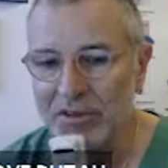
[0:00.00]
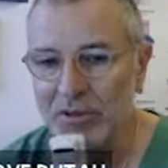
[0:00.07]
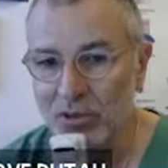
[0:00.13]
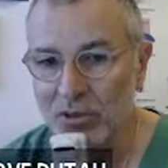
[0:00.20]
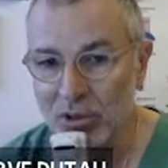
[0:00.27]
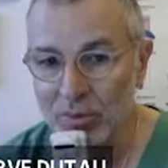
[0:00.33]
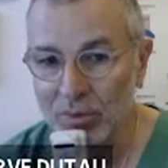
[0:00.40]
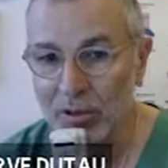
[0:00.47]

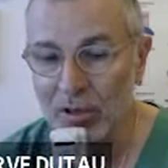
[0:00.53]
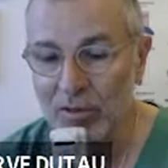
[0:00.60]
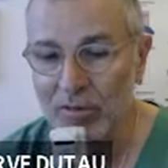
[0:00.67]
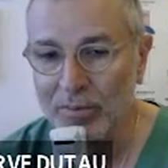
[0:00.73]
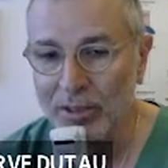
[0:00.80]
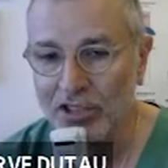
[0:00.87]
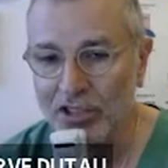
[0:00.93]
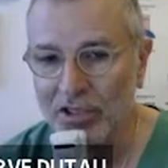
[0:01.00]
group
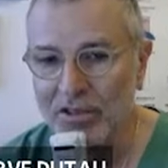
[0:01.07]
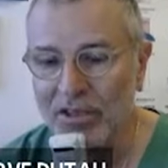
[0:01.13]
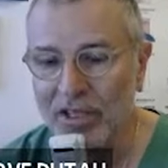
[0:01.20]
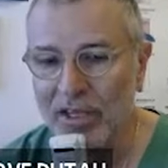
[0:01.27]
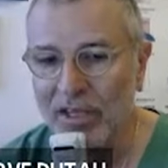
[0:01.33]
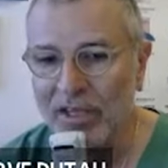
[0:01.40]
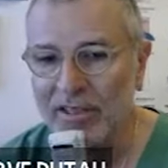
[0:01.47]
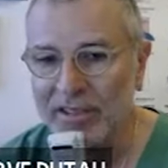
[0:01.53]
of patients,
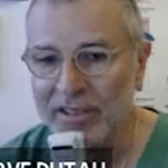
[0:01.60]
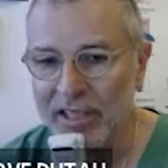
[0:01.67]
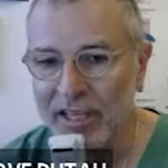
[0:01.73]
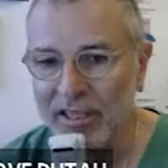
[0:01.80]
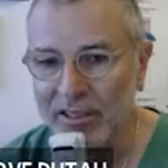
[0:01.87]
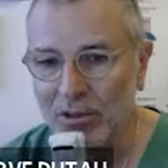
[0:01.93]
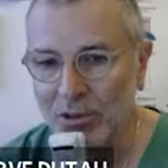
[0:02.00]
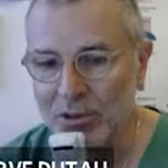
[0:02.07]
they are
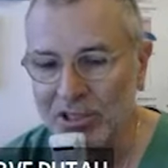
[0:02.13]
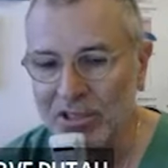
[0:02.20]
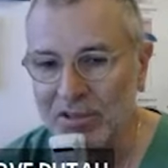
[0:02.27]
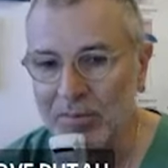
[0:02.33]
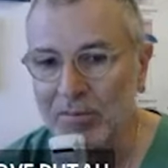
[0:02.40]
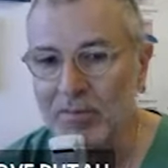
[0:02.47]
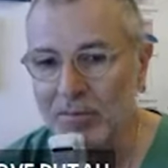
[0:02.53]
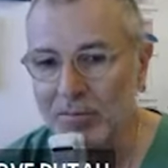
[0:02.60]
included
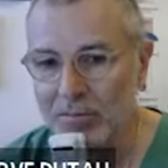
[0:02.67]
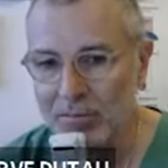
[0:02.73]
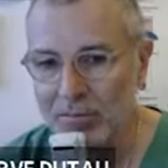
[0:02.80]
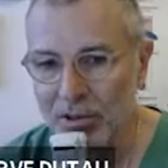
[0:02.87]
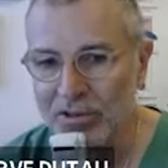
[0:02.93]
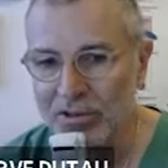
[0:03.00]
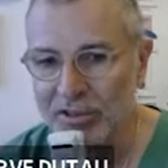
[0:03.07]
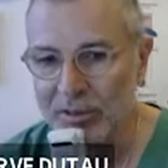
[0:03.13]

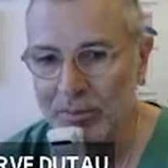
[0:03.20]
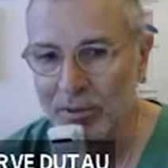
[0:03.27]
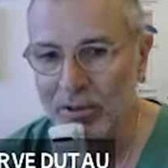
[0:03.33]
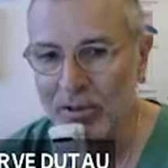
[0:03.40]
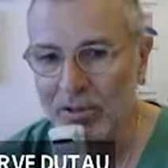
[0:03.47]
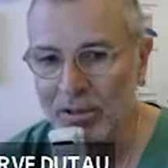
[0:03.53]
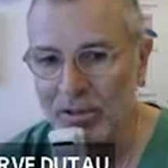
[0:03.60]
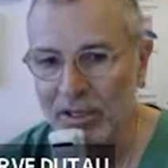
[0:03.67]
both
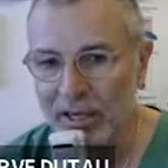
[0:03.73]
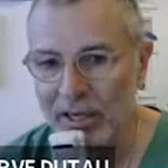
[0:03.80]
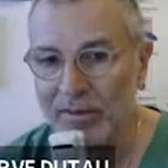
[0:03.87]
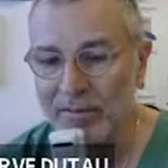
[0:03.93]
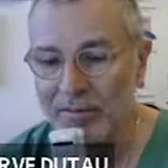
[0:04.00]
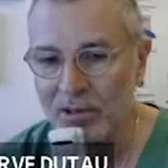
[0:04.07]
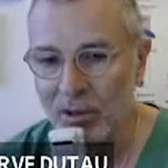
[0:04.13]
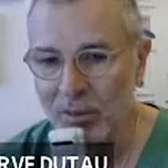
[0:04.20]
simple
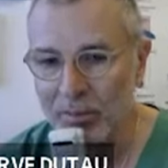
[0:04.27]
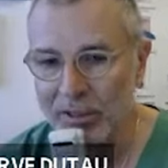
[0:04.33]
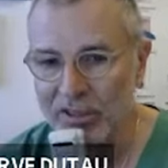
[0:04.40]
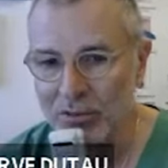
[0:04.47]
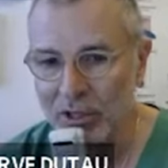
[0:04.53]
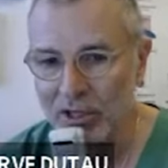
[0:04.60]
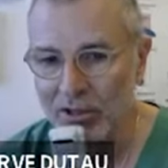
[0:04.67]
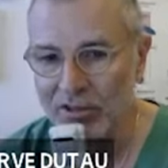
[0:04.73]
and
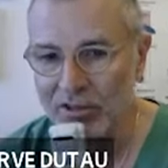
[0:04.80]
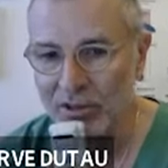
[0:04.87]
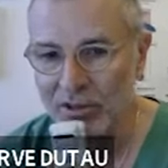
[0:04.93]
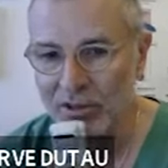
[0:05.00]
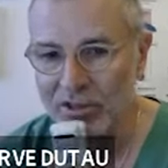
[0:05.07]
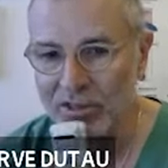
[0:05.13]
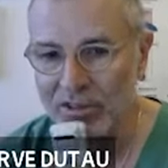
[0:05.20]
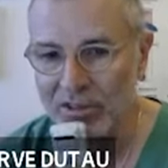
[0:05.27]
complex tracheal
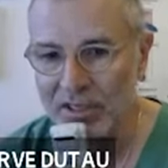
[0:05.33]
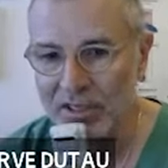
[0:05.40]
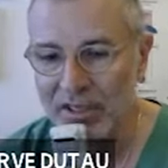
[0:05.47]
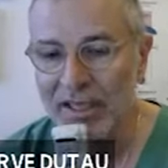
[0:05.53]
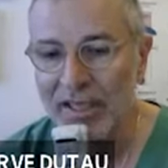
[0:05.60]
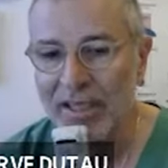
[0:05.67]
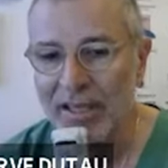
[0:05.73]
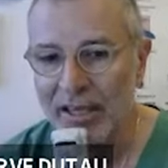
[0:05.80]
stenosis,
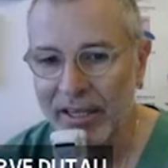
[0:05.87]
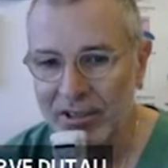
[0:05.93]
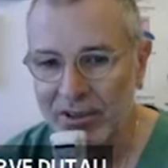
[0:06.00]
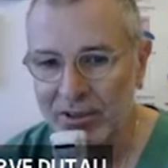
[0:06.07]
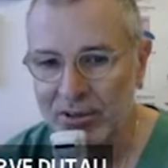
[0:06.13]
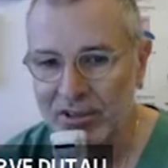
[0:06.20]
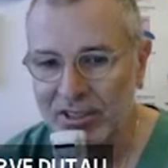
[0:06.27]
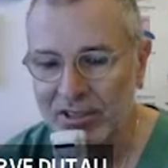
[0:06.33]
and
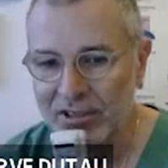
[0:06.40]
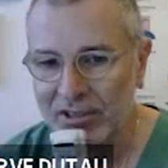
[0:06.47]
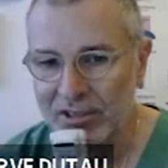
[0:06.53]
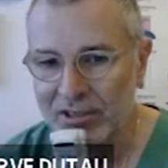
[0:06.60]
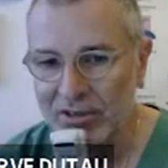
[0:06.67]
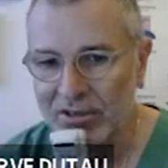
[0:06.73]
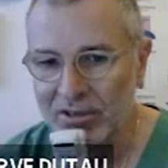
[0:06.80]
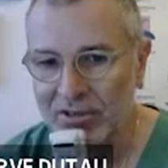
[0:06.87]
you see
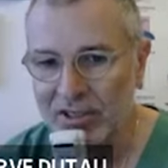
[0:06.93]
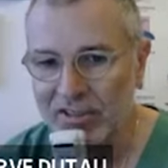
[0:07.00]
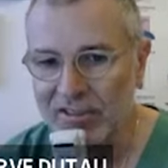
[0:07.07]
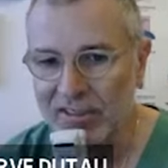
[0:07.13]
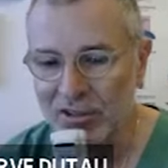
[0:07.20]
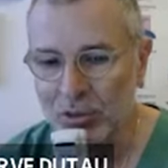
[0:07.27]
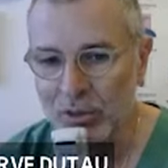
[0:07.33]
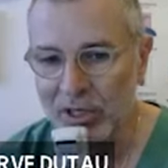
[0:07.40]
the
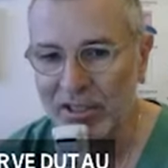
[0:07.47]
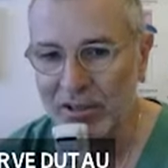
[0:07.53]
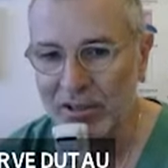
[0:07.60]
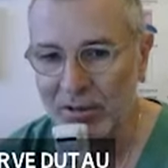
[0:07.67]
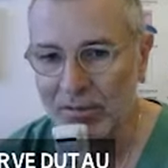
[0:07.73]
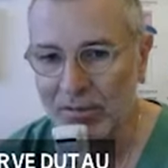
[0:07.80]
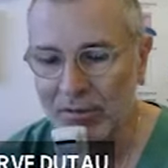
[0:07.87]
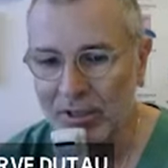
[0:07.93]
success rate
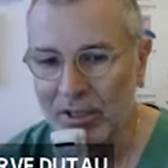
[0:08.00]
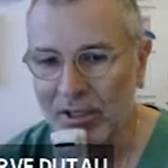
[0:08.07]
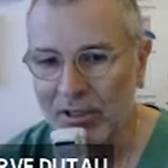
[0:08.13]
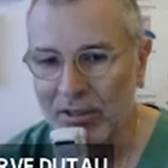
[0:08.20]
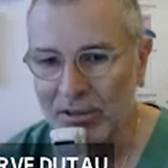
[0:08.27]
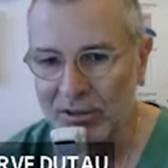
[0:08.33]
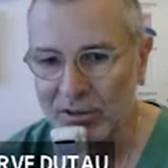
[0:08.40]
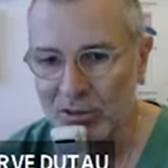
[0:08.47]
of
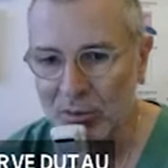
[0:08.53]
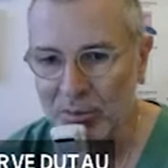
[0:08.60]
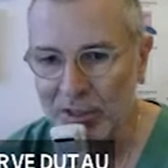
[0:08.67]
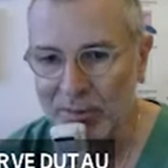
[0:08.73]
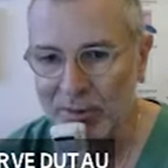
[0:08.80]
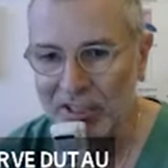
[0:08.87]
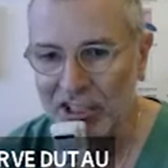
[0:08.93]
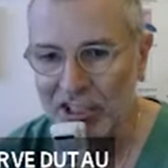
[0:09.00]
the endoscopic
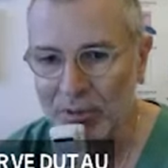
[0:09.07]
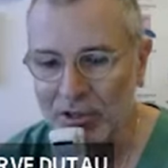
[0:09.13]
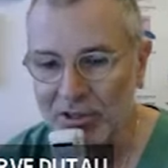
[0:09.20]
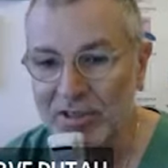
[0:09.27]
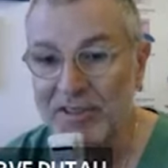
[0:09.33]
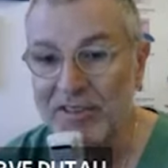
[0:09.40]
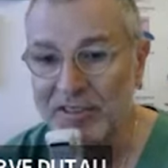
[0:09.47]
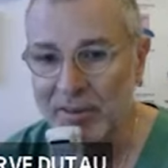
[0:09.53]

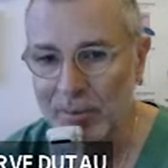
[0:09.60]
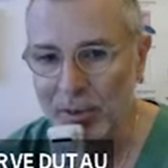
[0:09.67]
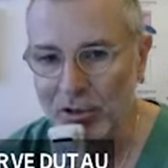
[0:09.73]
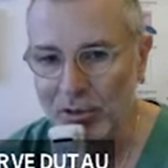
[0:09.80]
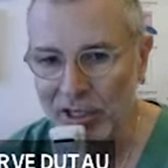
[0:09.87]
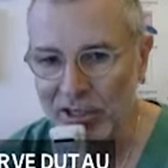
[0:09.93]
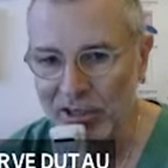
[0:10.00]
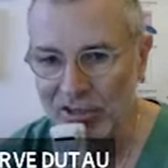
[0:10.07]
management in simple
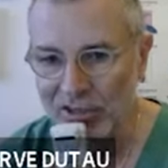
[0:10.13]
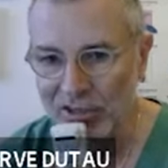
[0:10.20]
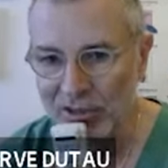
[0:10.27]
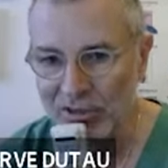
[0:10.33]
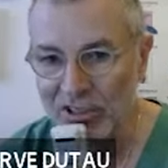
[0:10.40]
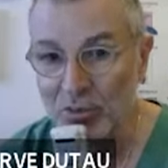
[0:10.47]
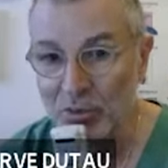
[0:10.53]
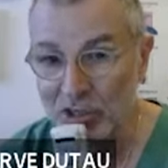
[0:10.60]
tracheal
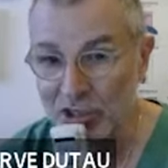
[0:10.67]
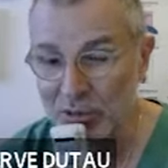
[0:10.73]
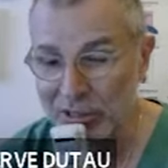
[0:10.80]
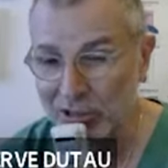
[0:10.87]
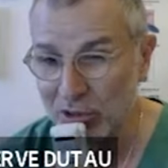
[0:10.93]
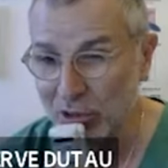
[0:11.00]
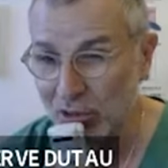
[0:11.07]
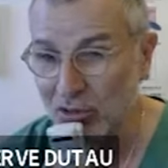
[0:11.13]
stenosis, which
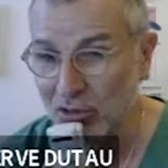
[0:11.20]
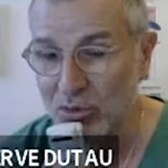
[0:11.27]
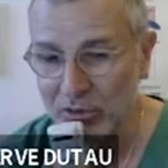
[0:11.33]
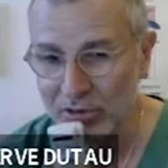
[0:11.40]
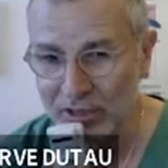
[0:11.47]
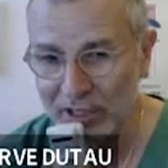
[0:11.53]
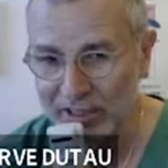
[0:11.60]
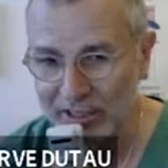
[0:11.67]
was close to
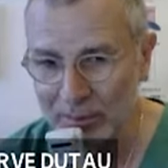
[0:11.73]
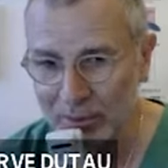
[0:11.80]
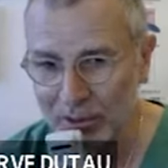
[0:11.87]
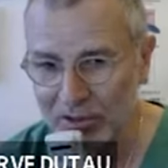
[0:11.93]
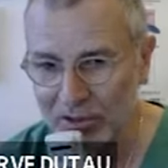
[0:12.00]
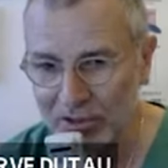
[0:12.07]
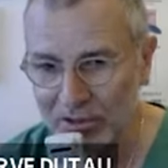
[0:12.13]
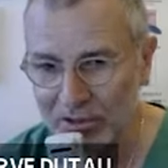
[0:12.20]

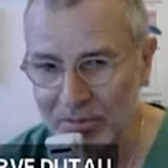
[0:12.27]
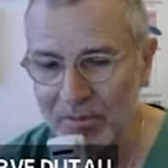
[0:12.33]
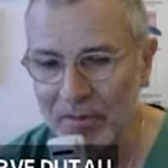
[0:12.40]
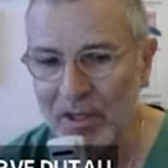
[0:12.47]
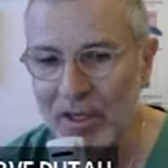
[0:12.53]
90%,